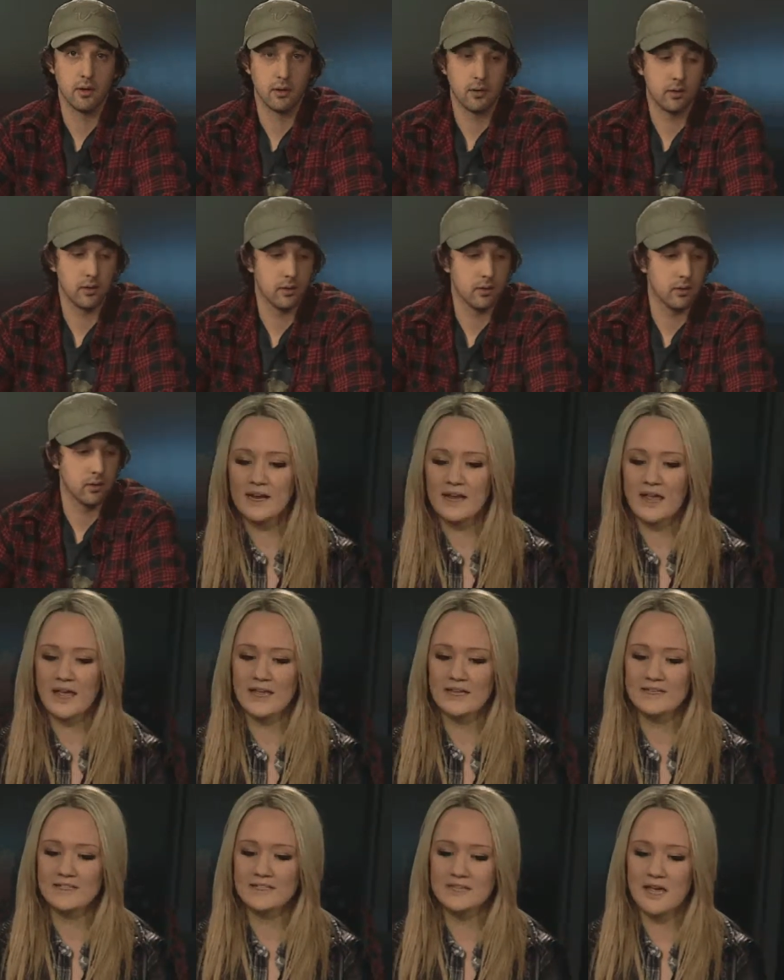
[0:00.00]
All right,
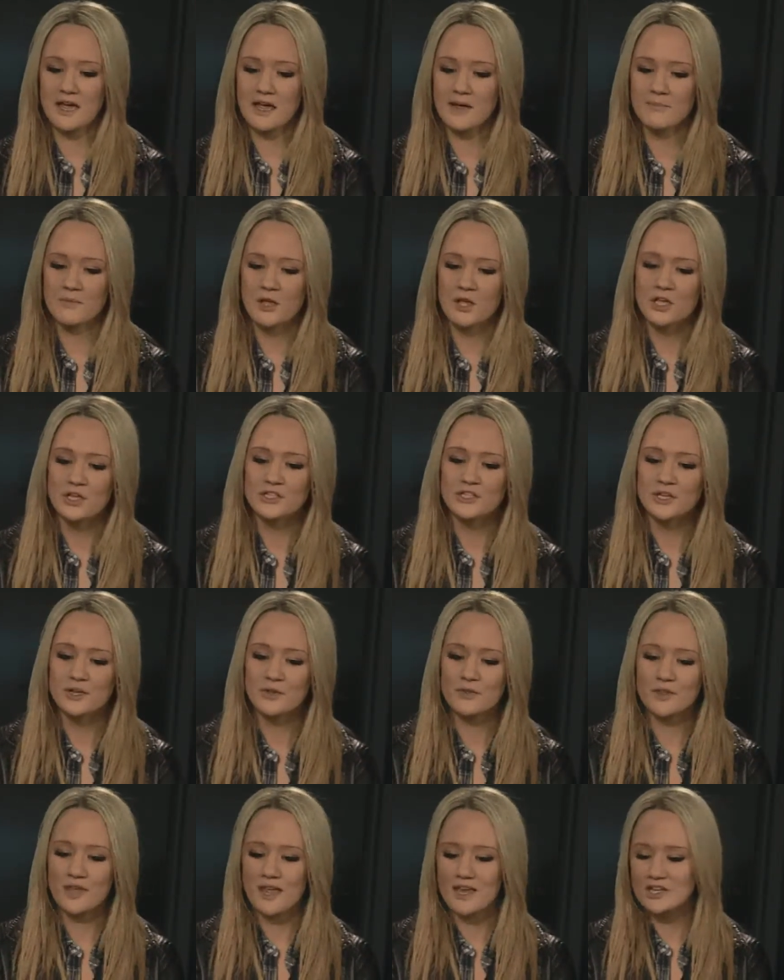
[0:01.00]
and so
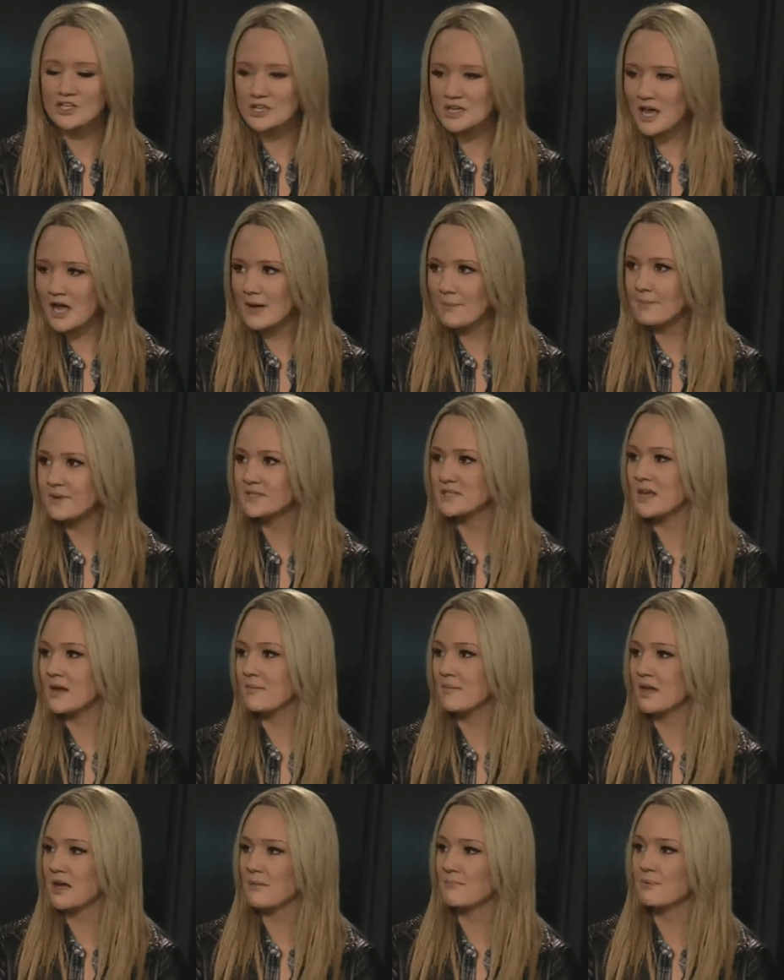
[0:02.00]
the Asia Cup is
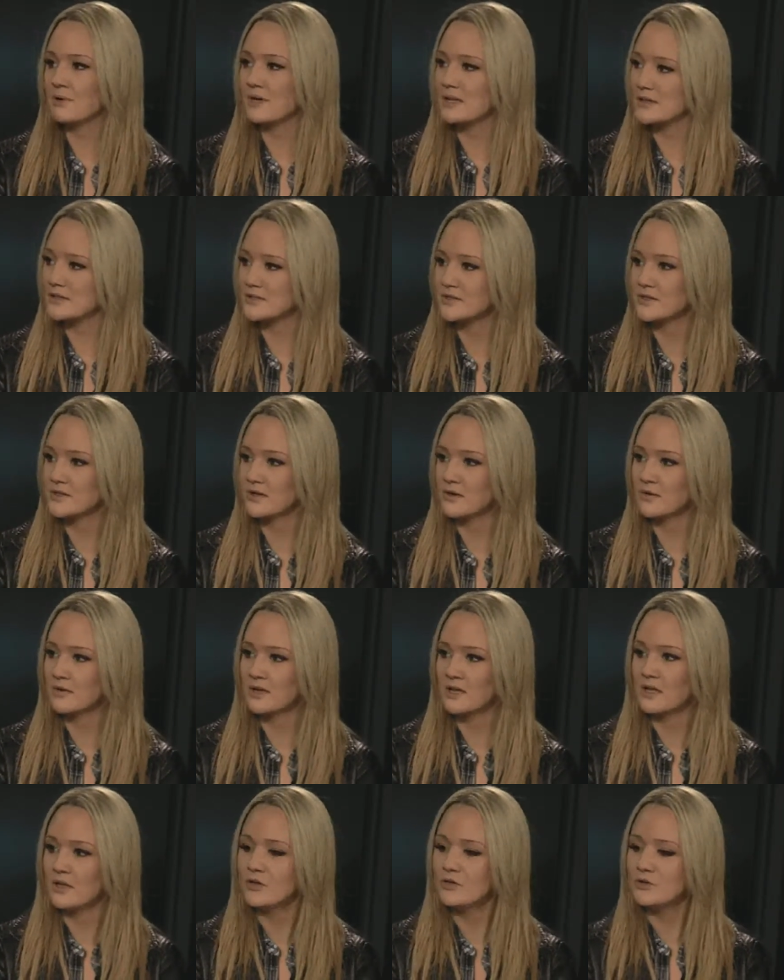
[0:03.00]
coming up pretty soon.
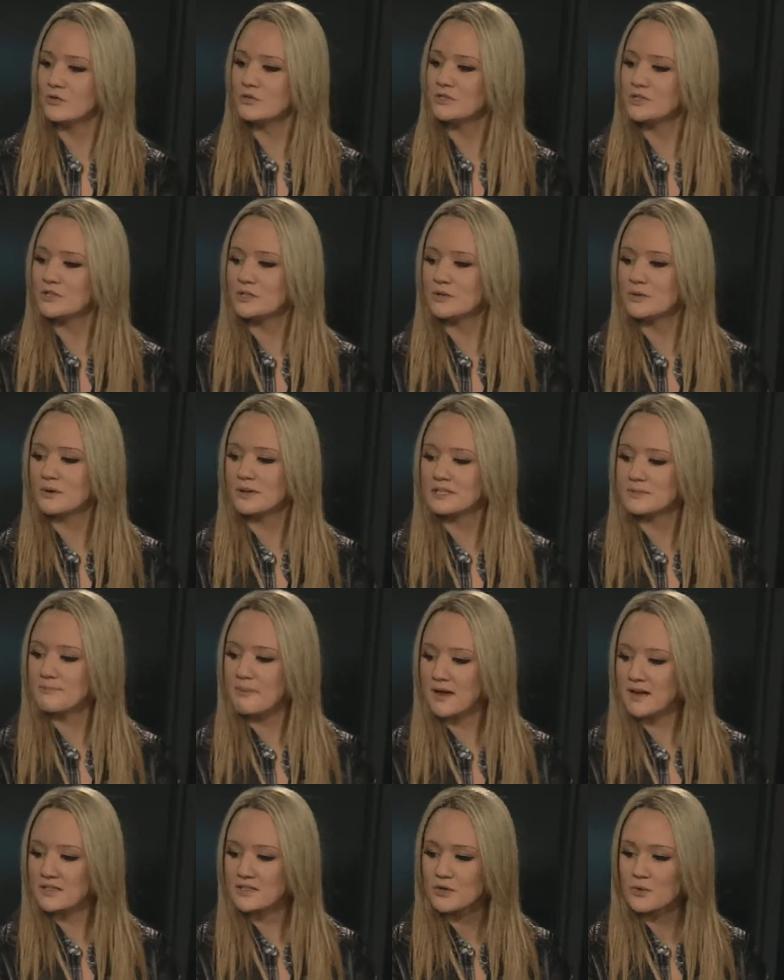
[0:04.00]
Who do you
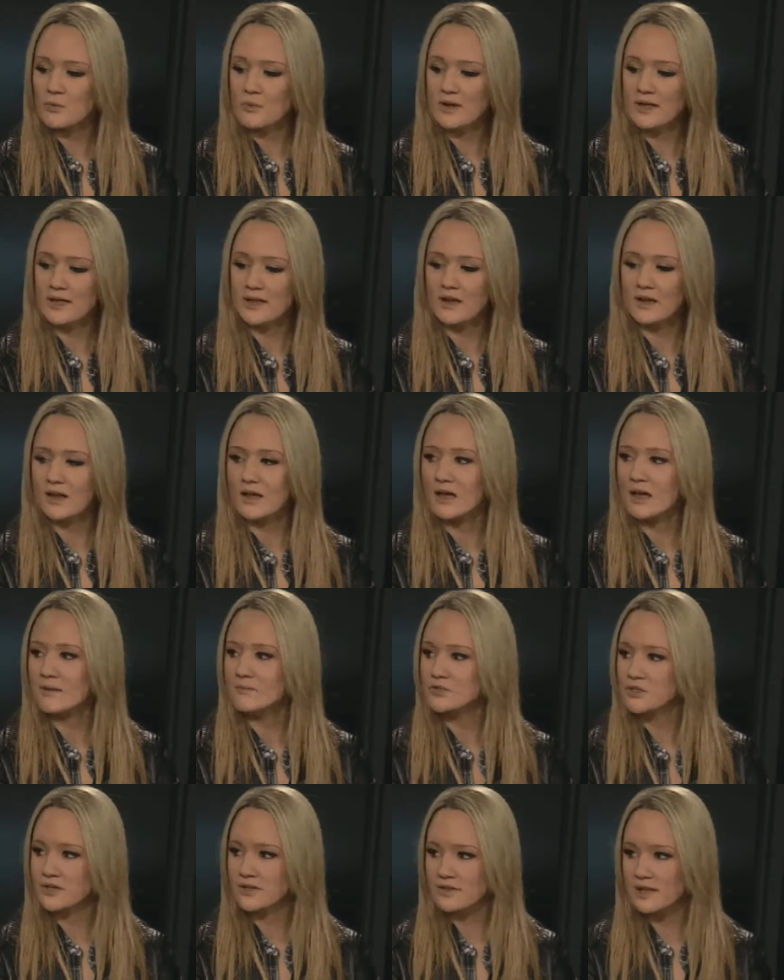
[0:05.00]
expect to win
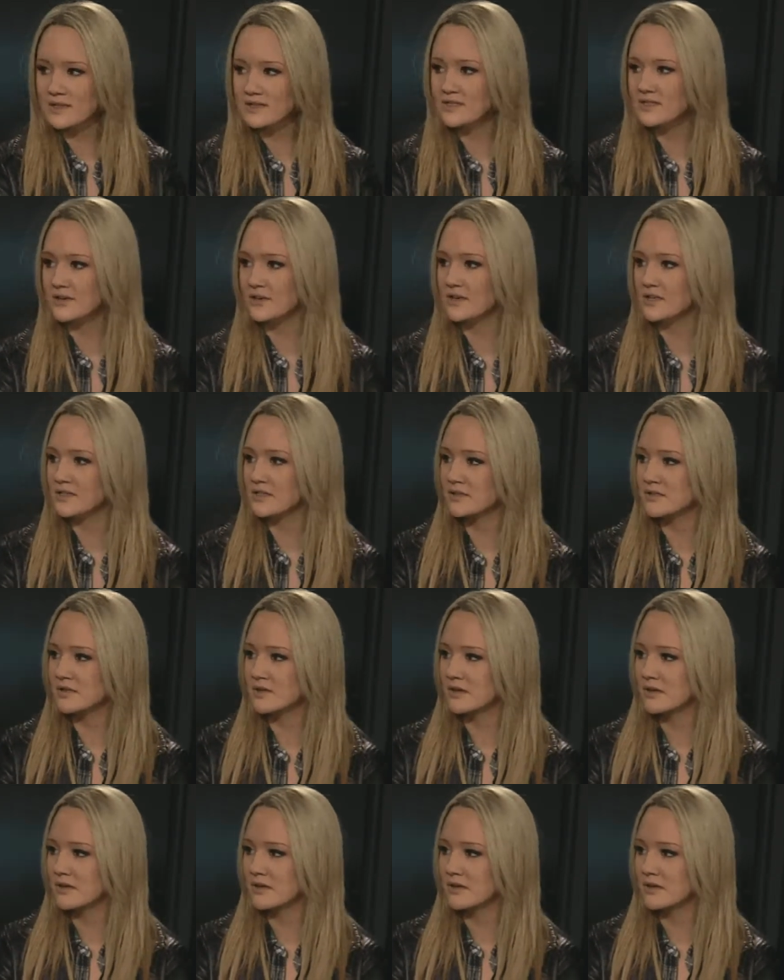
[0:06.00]
during that series?